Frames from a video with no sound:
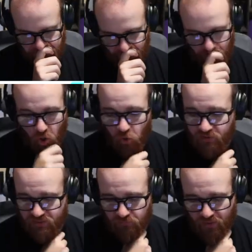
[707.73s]
No,
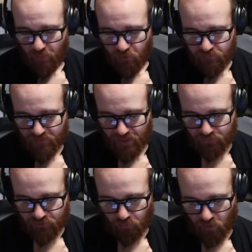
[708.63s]
because they wouldn't be
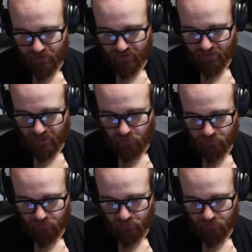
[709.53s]
able to 1-hit KO the